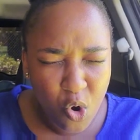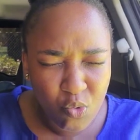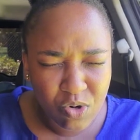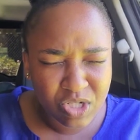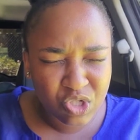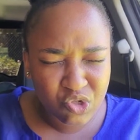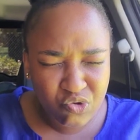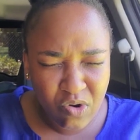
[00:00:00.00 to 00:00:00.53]
our
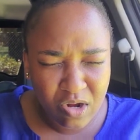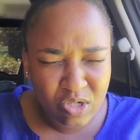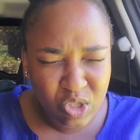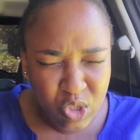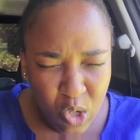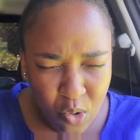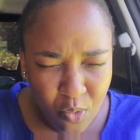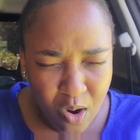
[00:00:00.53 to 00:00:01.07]
strong
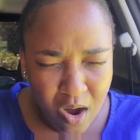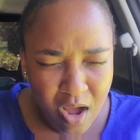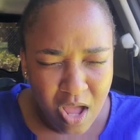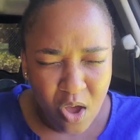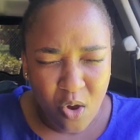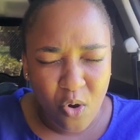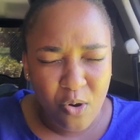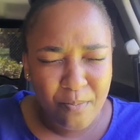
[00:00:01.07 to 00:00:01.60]
tower,
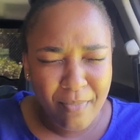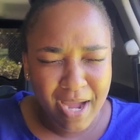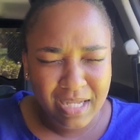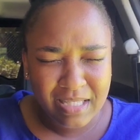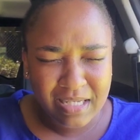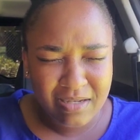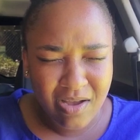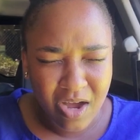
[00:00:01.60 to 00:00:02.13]

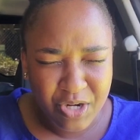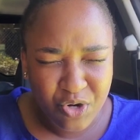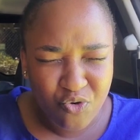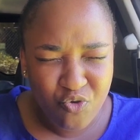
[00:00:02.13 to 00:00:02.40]
almighty God.